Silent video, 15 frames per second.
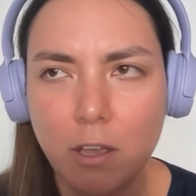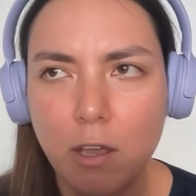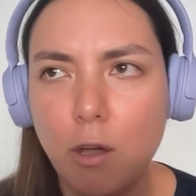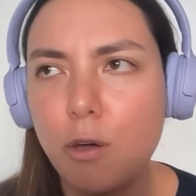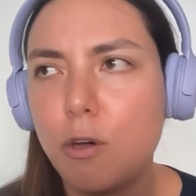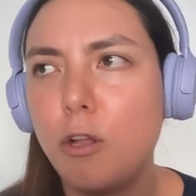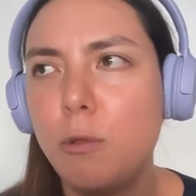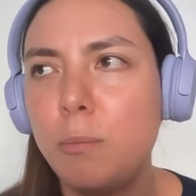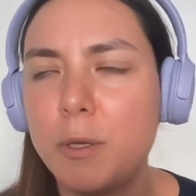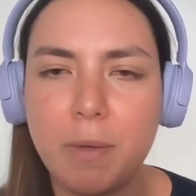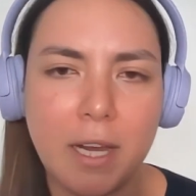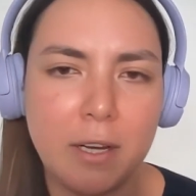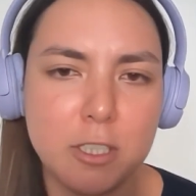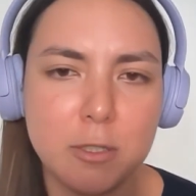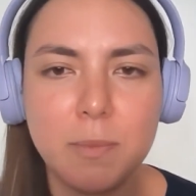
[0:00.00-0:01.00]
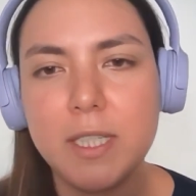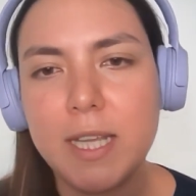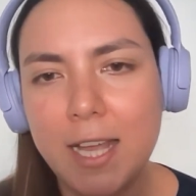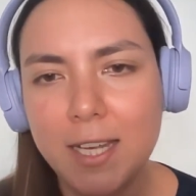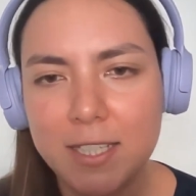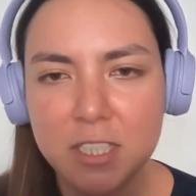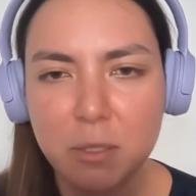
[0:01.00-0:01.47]
oh, all my parents, my
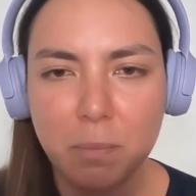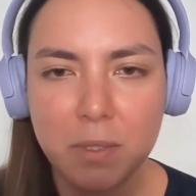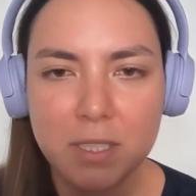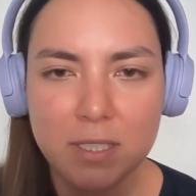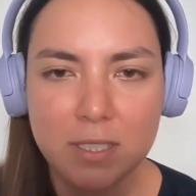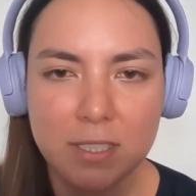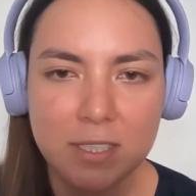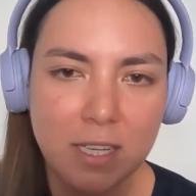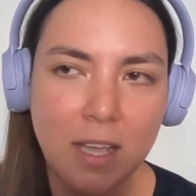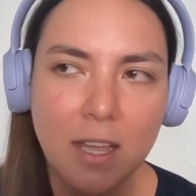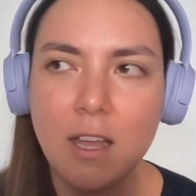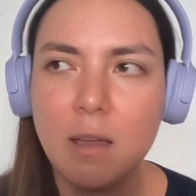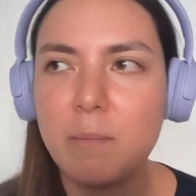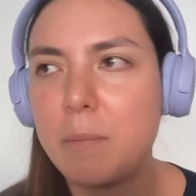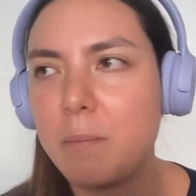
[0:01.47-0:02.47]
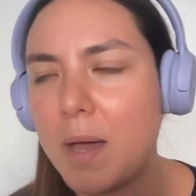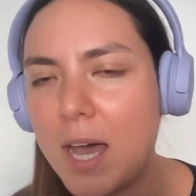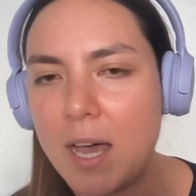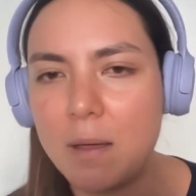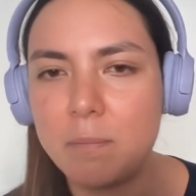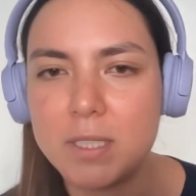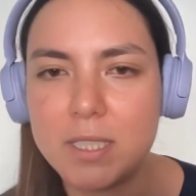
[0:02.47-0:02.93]
dad has a business, my
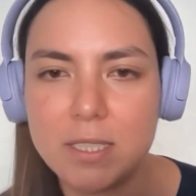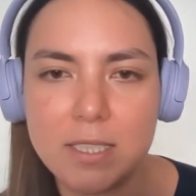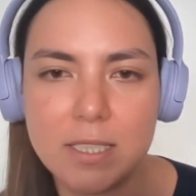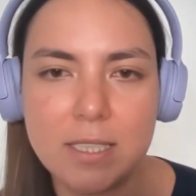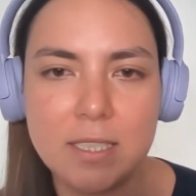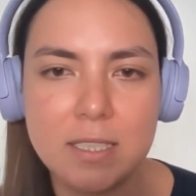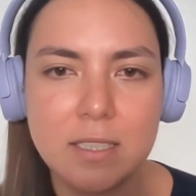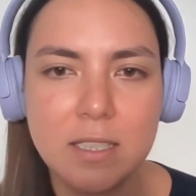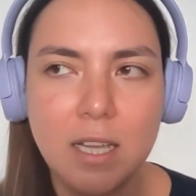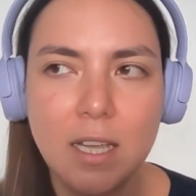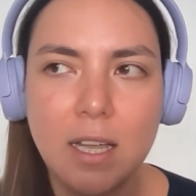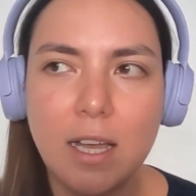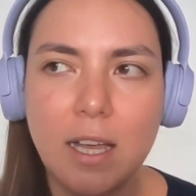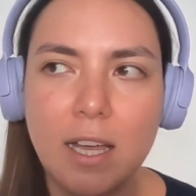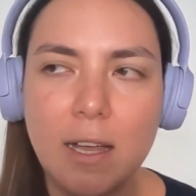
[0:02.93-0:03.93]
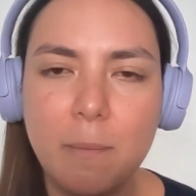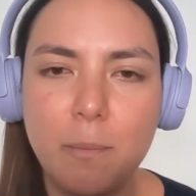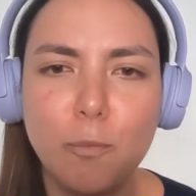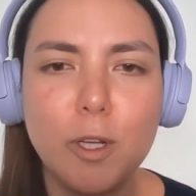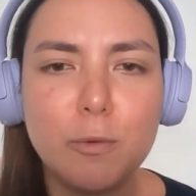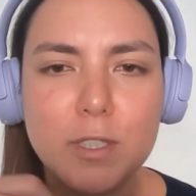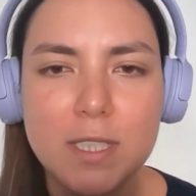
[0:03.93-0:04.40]
mom did this.
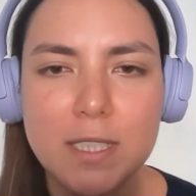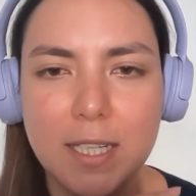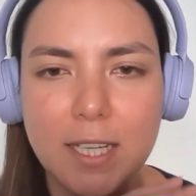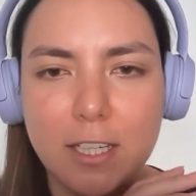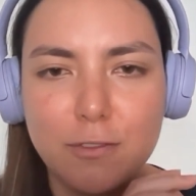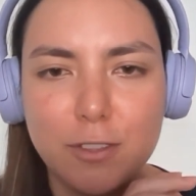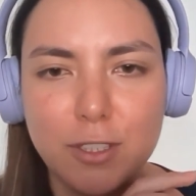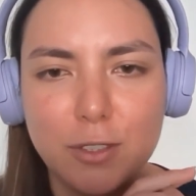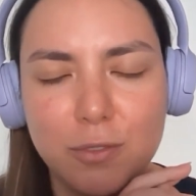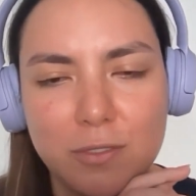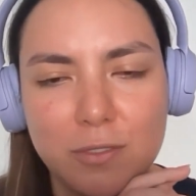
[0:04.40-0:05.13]
What was it like for you?